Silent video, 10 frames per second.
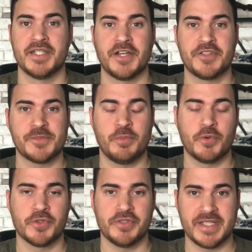Now, this
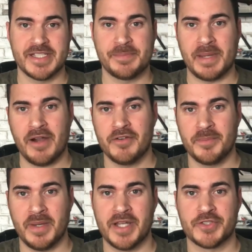portal is
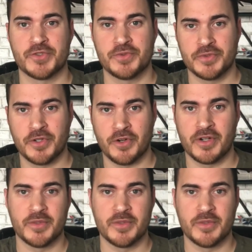powered by TrueCar.